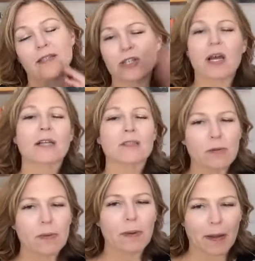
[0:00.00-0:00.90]
So you talked a
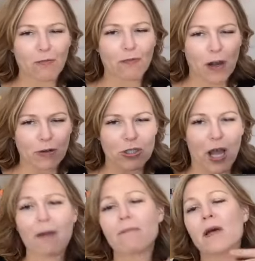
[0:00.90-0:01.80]
little bit about the flower
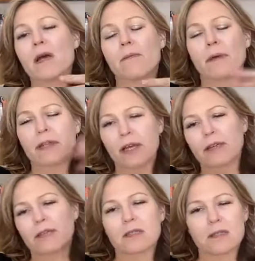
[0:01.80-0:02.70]
shop, but
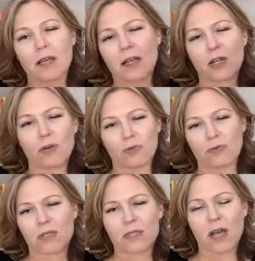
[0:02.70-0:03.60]
the can
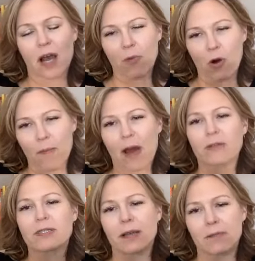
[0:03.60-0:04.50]
you talk more
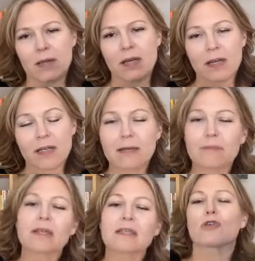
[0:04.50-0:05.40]
about some
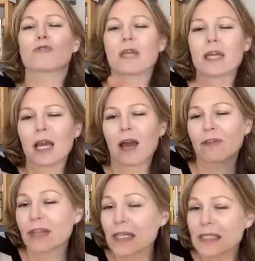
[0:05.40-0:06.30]
some things that you're thinking
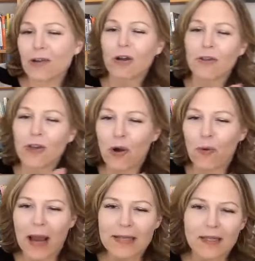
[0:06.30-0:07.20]
of and things that are on the
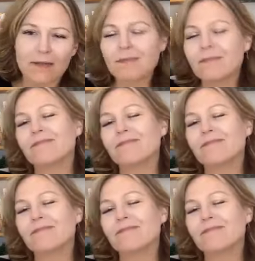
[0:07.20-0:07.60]
horizon?